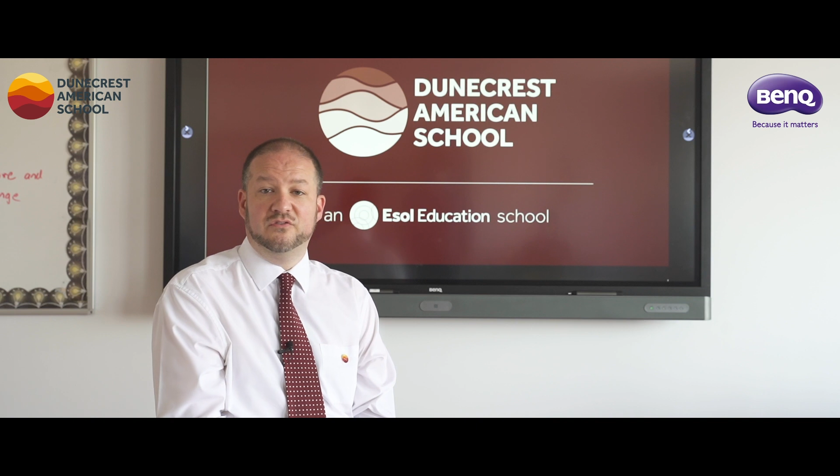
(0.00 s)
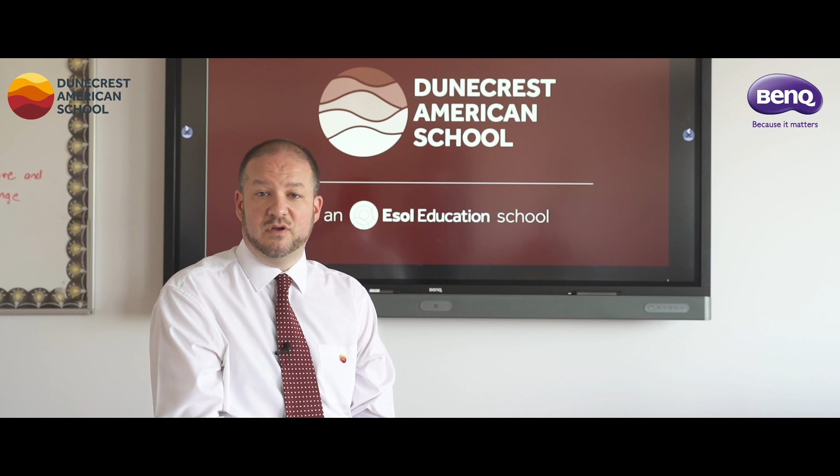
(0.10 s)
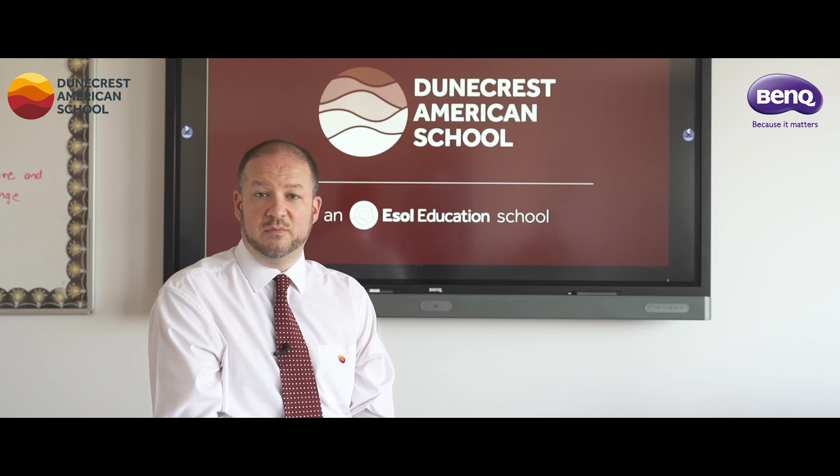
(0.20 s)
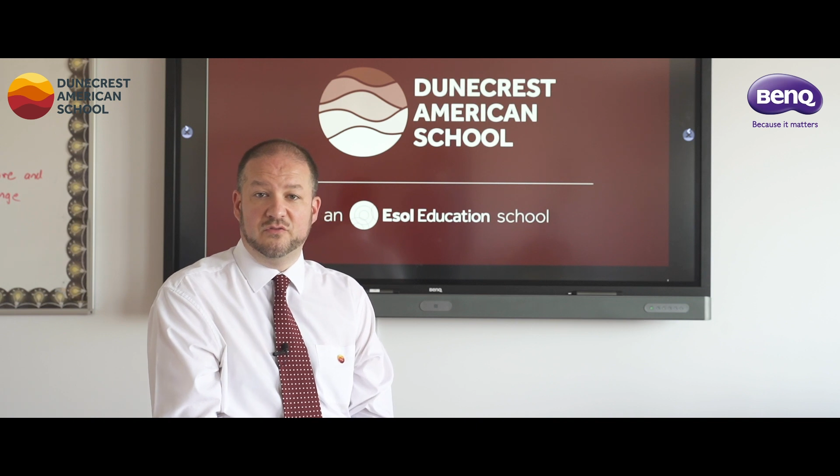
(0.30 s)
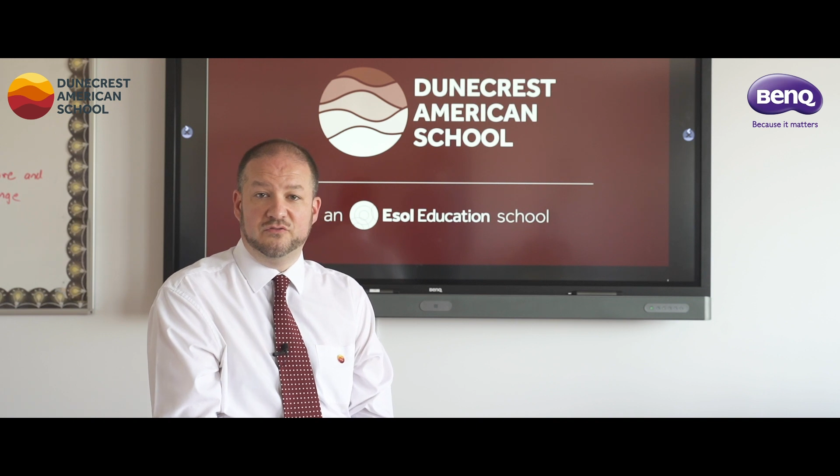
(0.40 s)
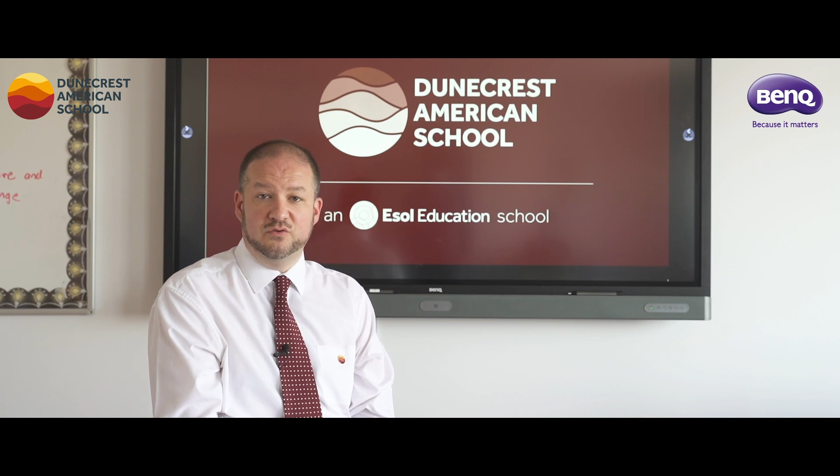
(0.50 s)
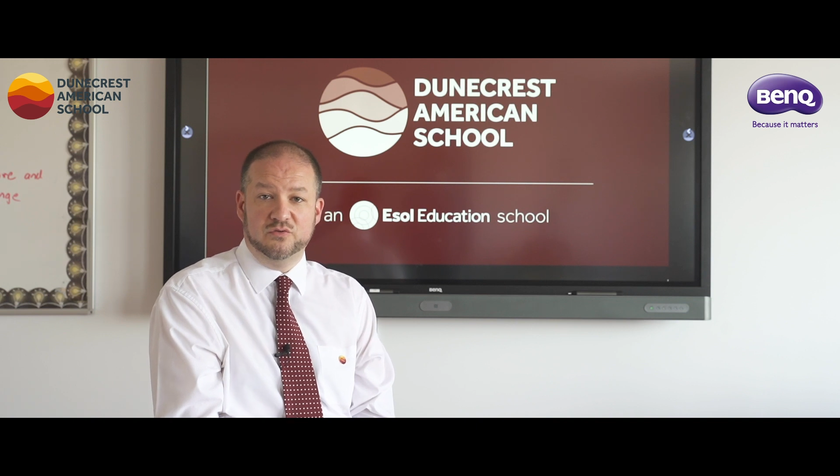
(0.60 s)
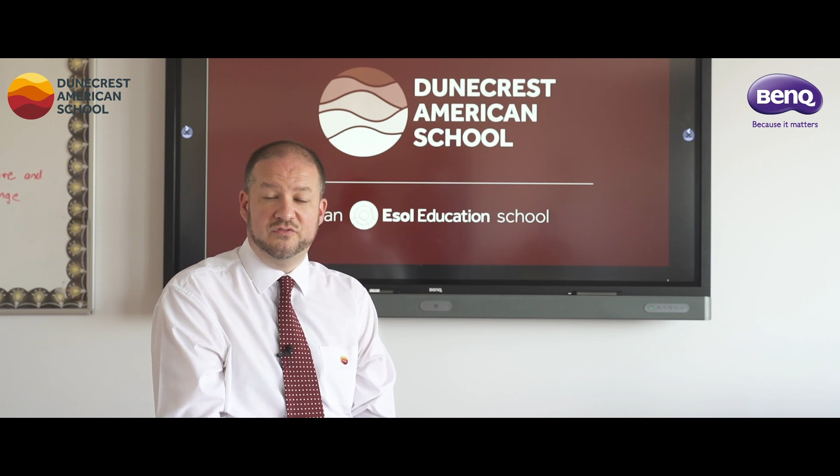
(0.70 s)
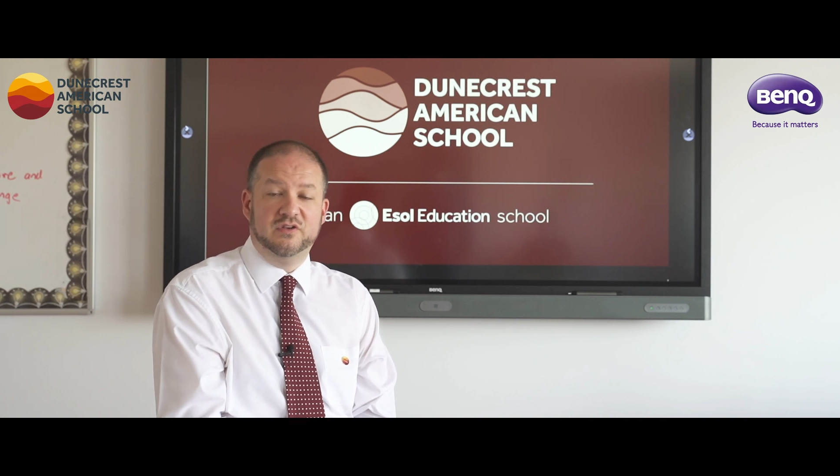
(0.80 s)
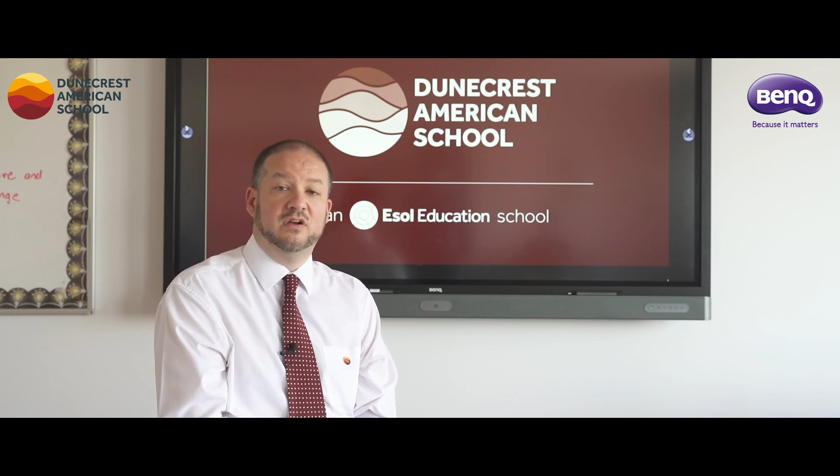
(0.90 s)
some of the
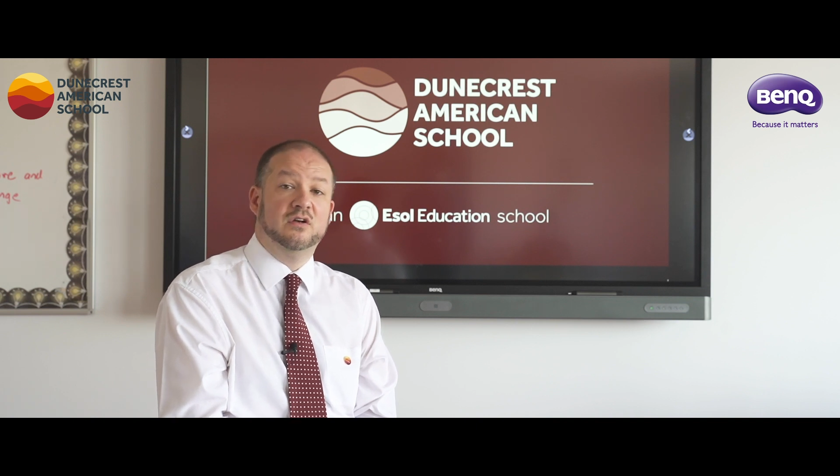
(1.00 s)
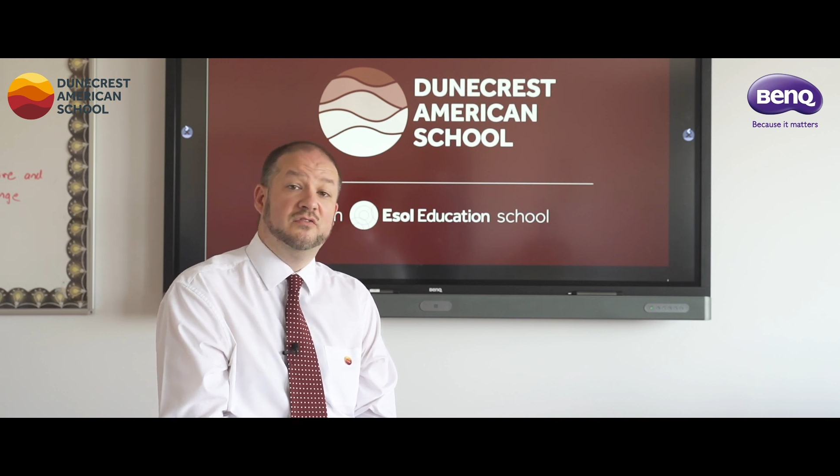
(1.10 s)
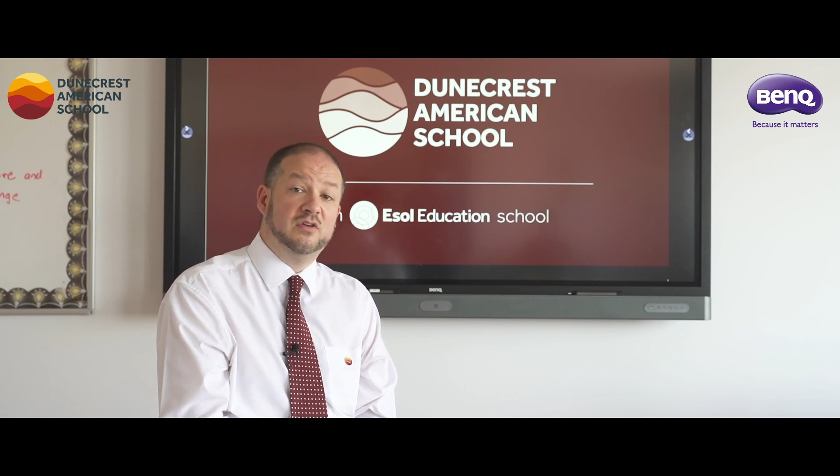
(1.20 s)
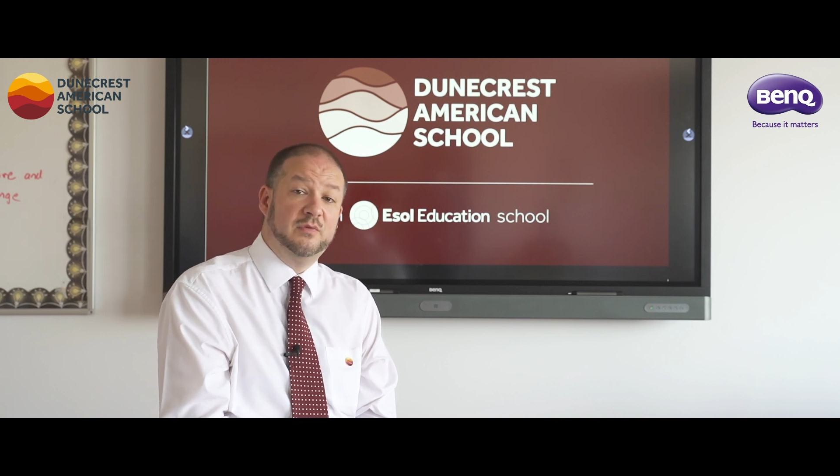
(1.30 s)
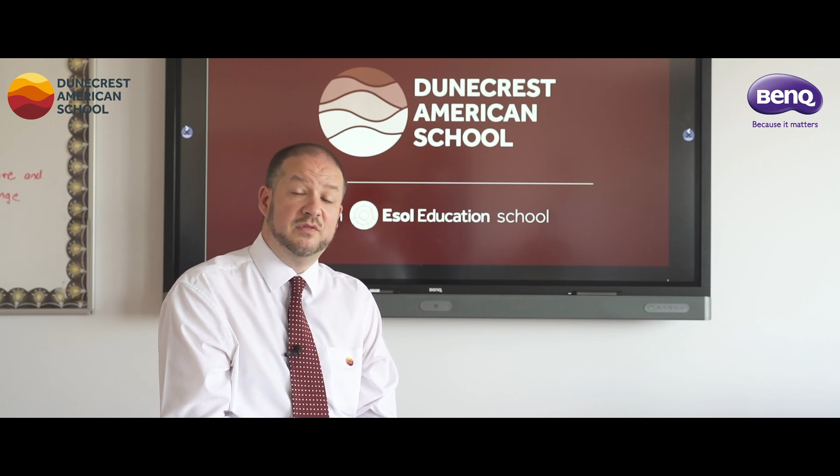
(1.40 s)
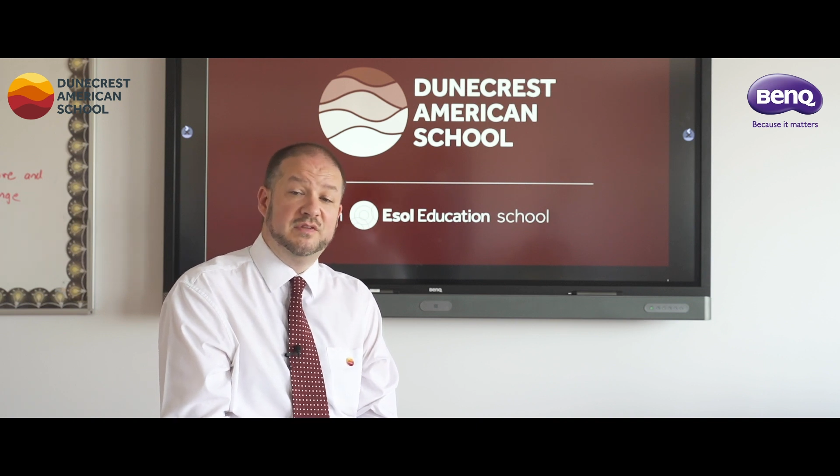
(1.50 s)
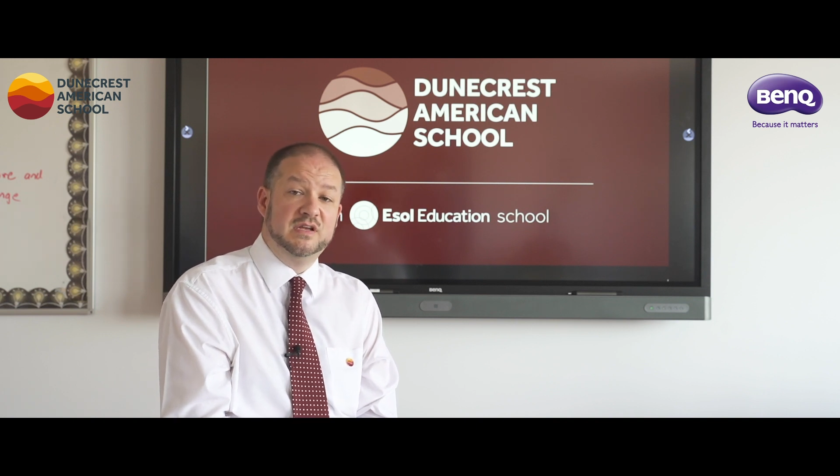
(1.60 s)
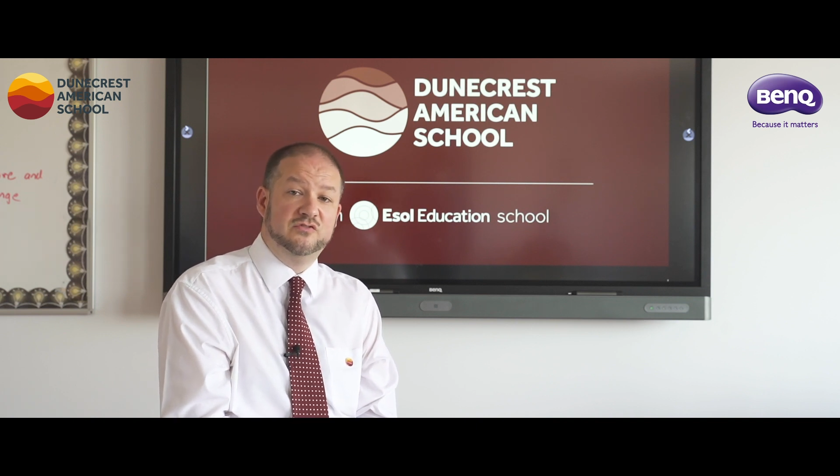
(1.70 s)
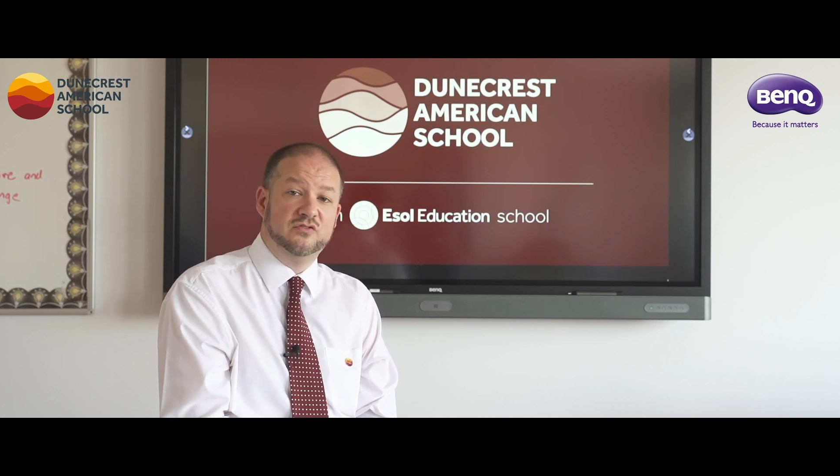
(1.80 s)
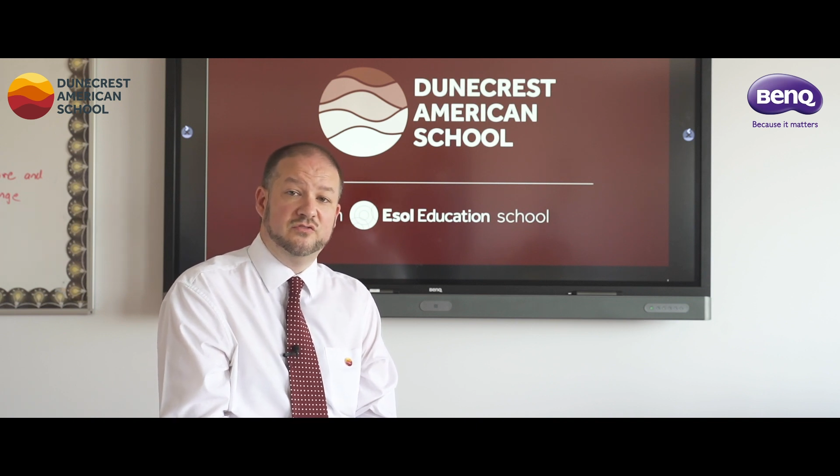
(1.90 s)
students here, some of the
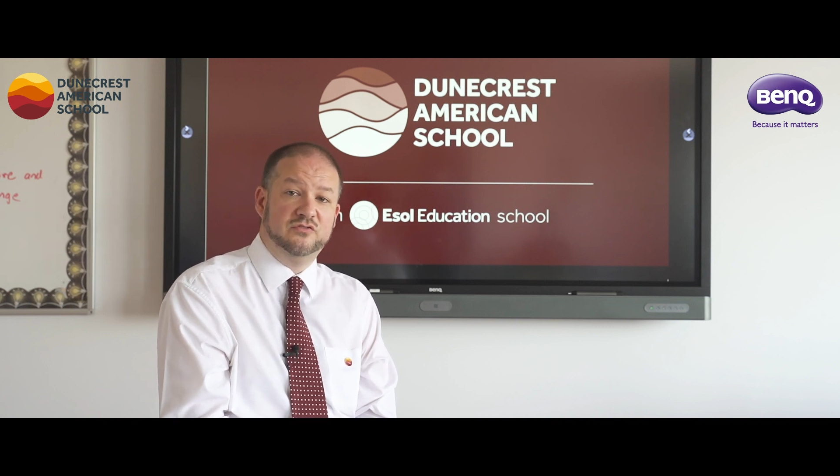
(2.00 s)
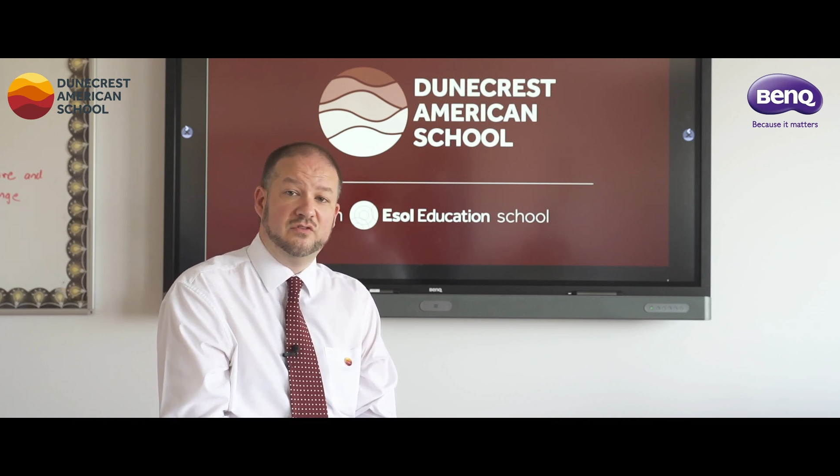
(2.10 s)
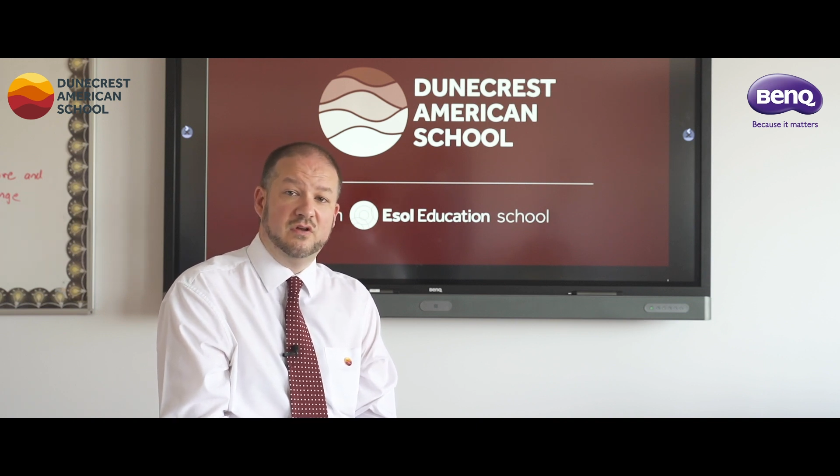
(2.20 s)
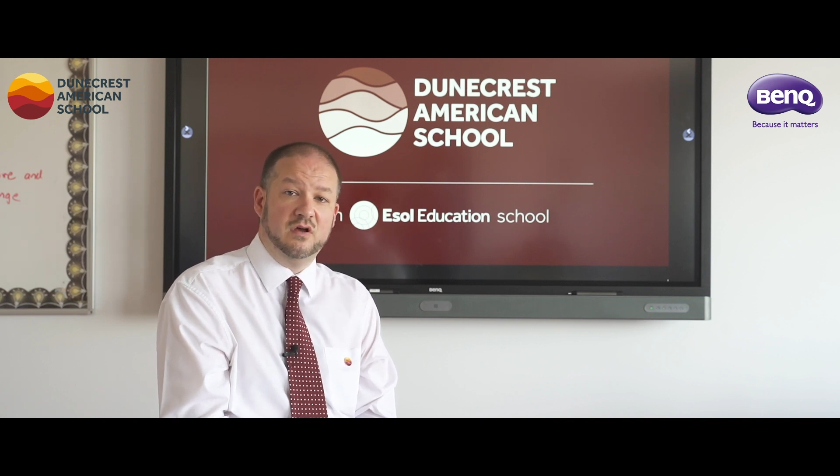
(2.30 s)
teachers